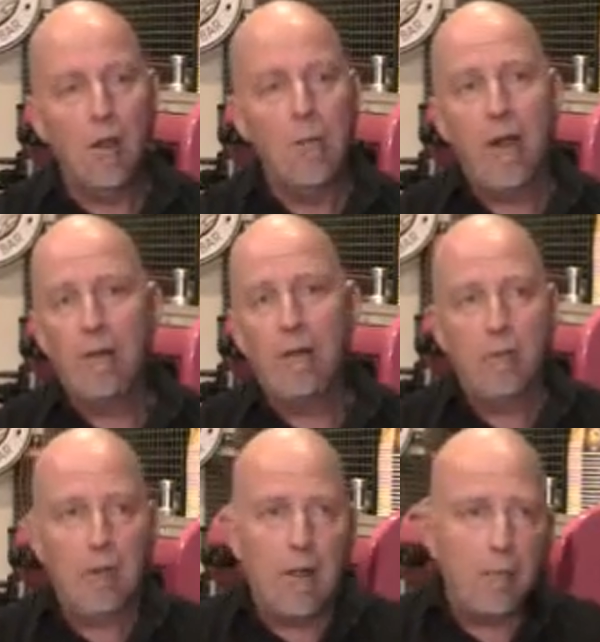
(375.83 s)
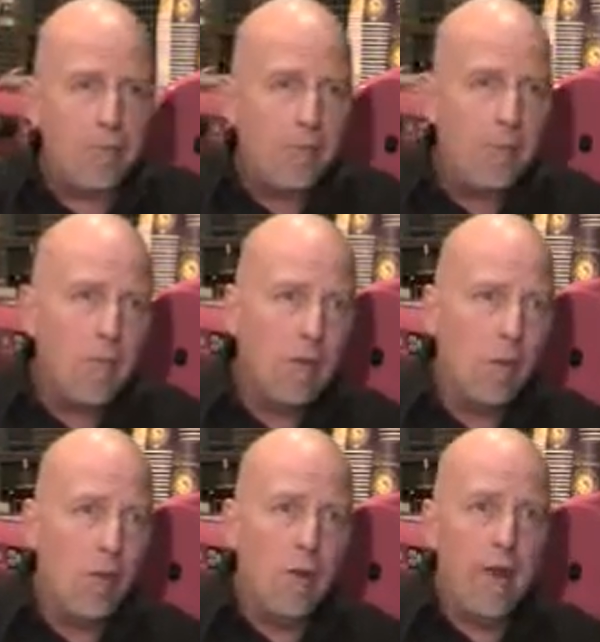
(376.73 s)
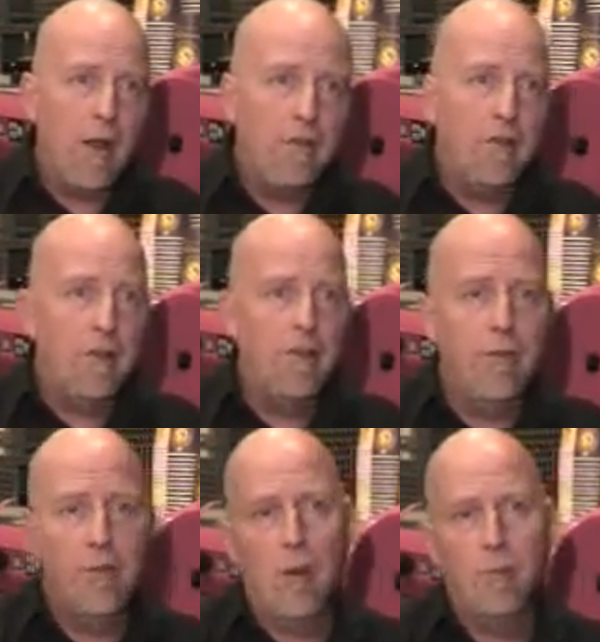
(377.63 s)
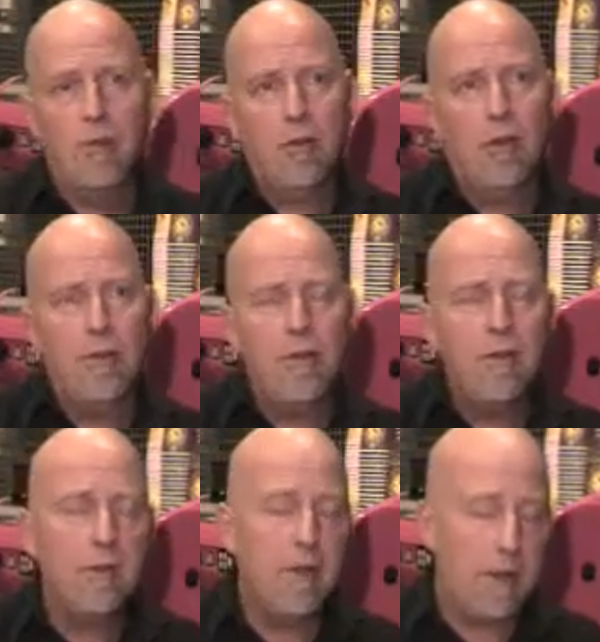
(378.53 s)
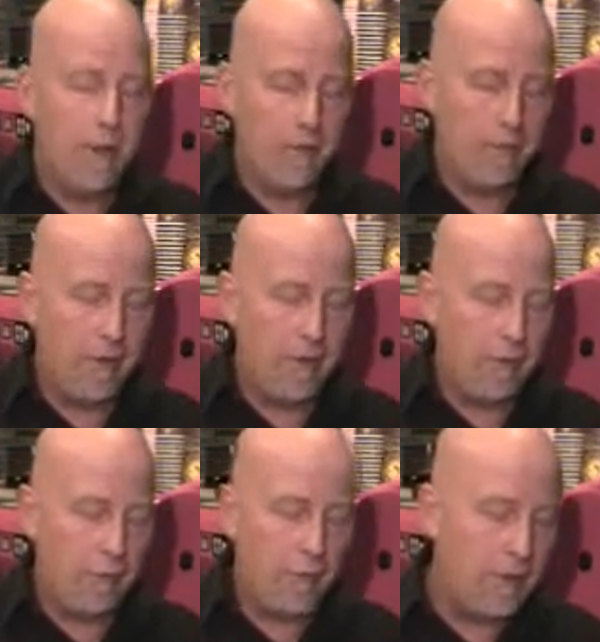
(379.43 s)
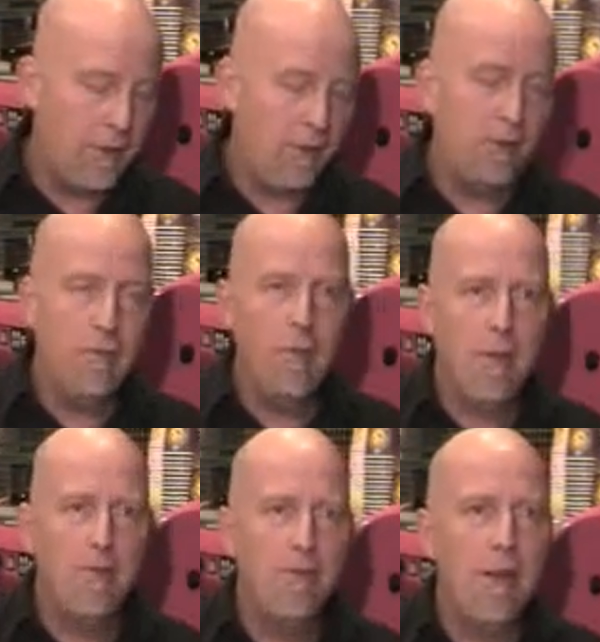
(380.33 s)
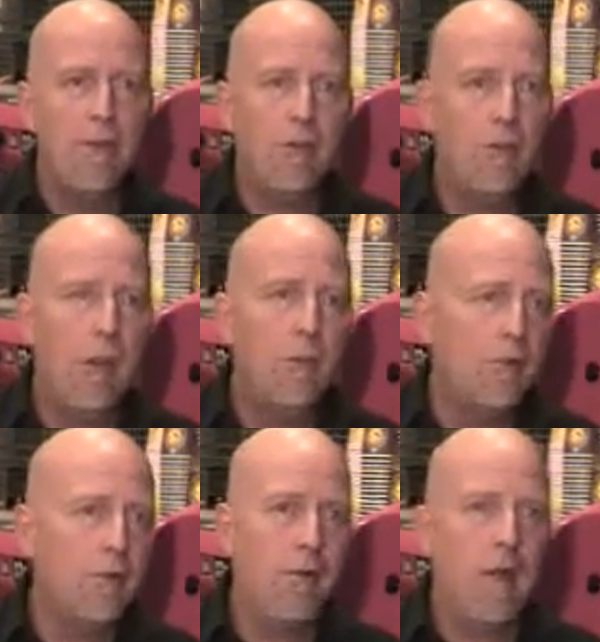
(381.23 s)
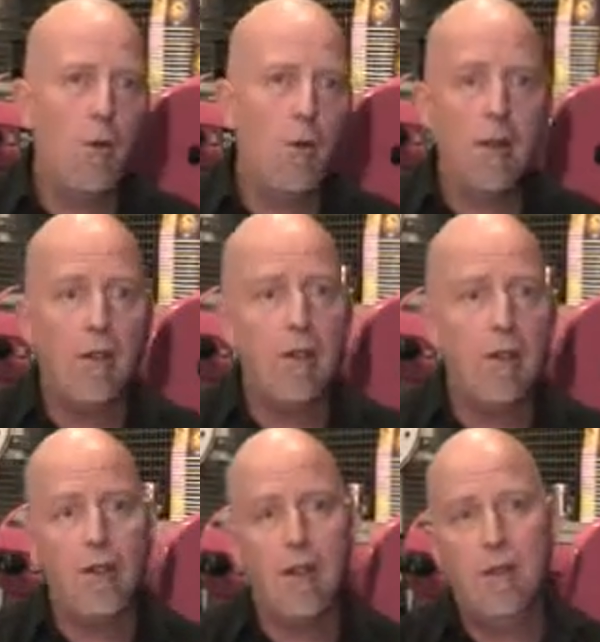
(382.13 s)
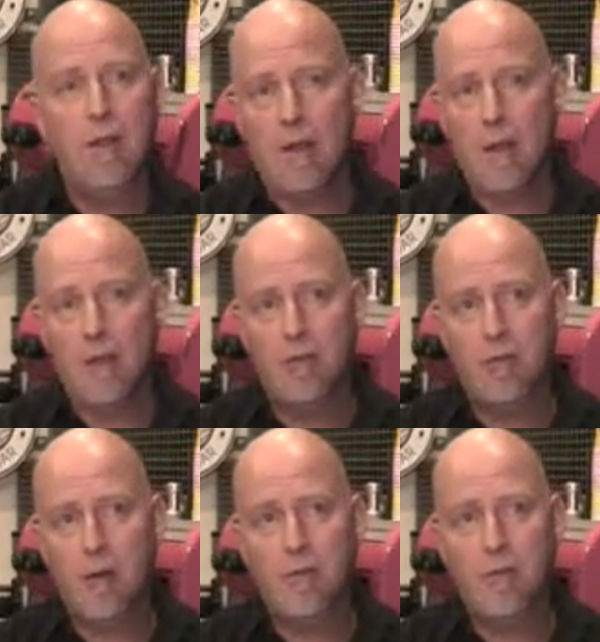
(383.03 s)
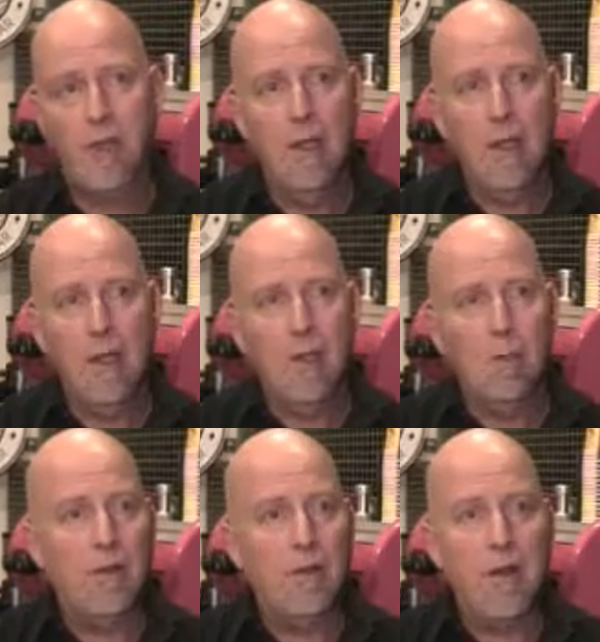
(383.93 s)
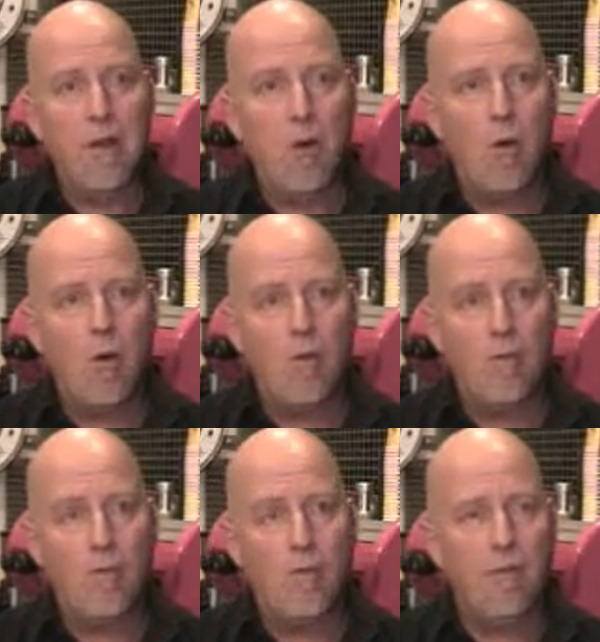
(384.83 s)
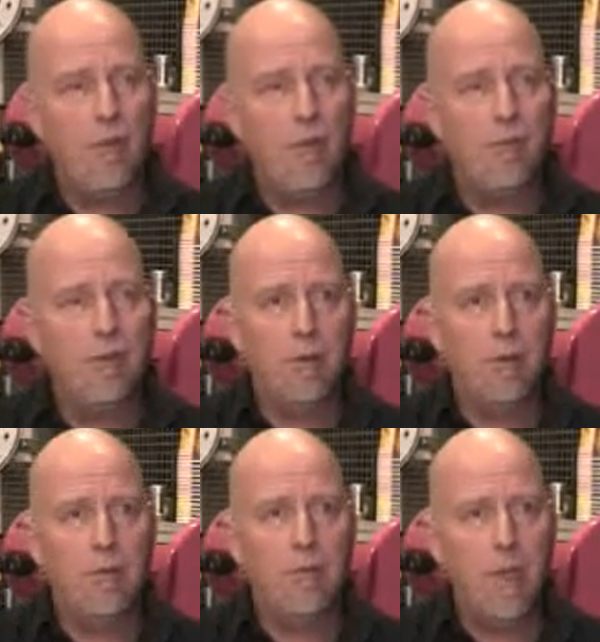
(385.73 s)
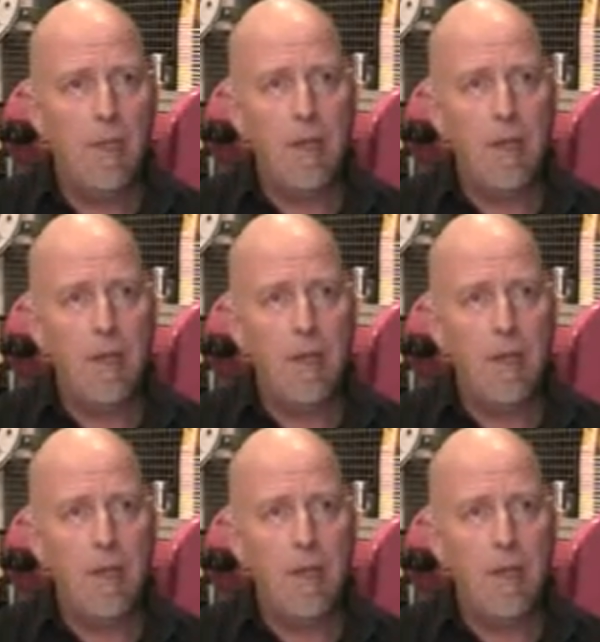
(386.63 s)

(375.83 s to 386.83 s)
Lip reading: I may as well talk about the different types of coffees. Three different major types are a flat white, latte and cappuccino. With a flat white, very simply,